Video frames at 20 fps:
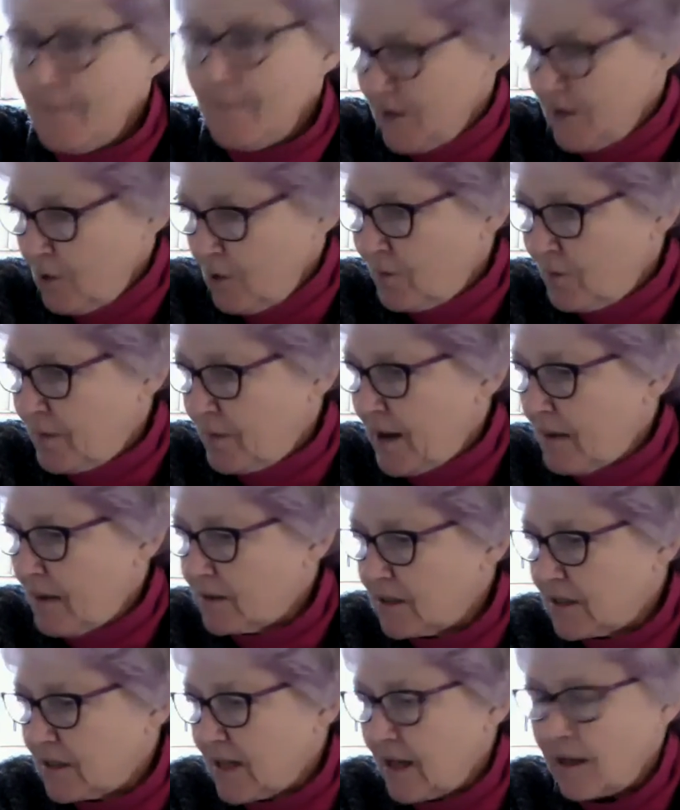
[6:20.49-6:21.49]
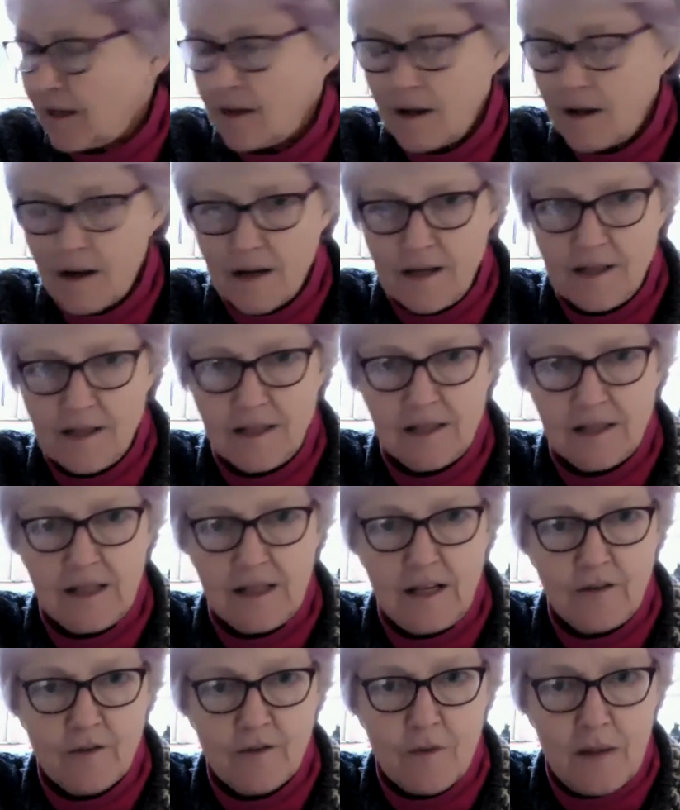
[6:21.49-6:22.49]
you would be able to tell an onion
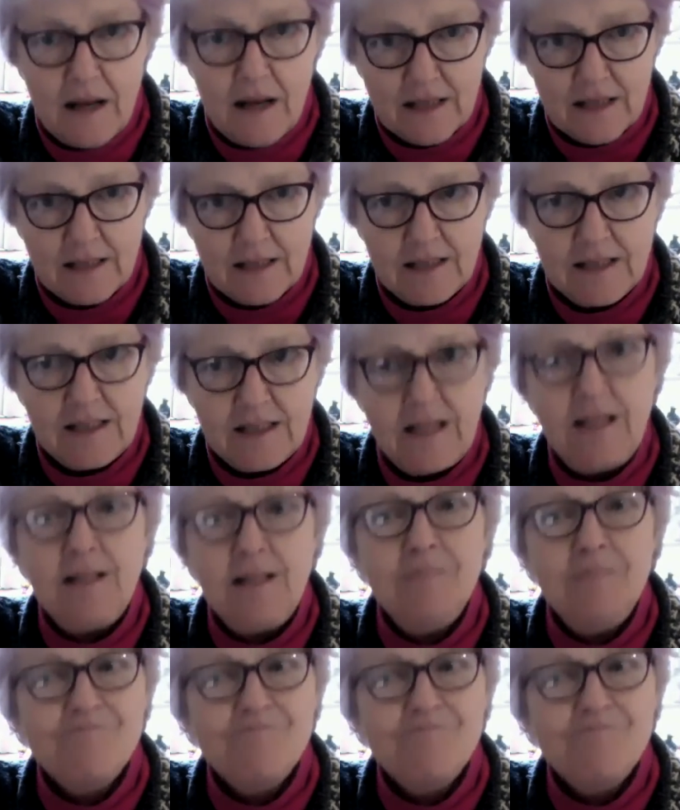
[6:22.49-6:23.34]
seed from a lettuce seed.